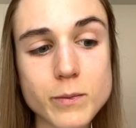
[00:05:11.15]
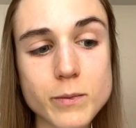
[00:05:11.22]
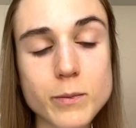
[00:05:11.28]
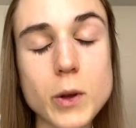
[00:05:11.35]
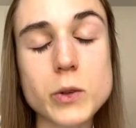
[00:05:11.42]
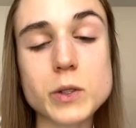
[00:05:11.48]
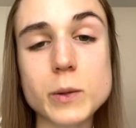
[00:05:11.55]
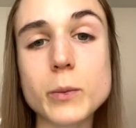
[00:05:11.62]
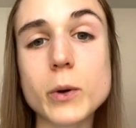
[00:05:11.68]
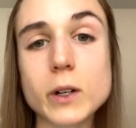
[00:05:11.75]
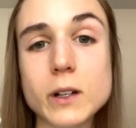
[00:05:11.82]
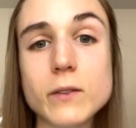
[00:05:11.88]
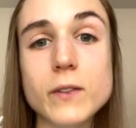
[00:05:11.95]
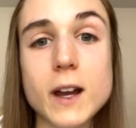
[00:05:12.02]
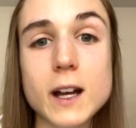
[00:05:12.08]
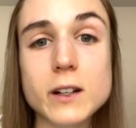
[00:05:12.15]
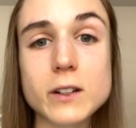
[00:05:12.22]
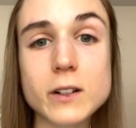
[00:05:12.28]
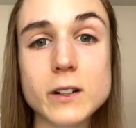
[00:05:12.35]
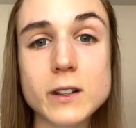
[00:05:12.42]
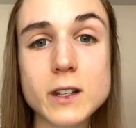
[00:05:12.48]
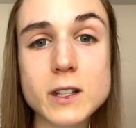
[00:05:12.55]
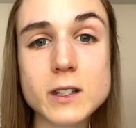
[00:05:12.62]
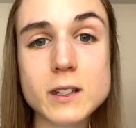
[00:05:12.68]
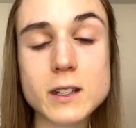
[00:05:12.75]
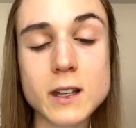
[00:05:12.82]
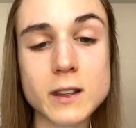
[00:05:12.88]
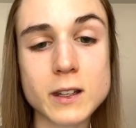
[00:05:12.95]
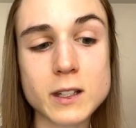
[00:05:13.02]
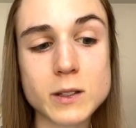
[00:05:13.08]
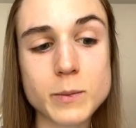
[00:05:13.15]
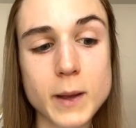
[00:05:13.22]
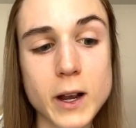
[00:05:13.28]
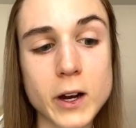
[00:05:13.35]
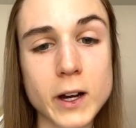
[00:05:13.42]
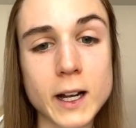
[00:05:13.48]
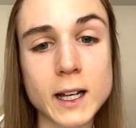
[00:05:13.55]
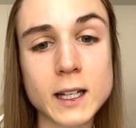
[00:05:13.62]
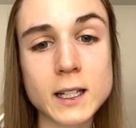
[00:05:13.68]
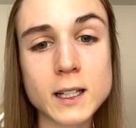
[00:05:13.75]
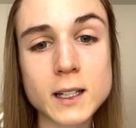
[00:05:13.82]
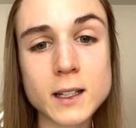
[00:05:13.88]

most important factor in this pairing.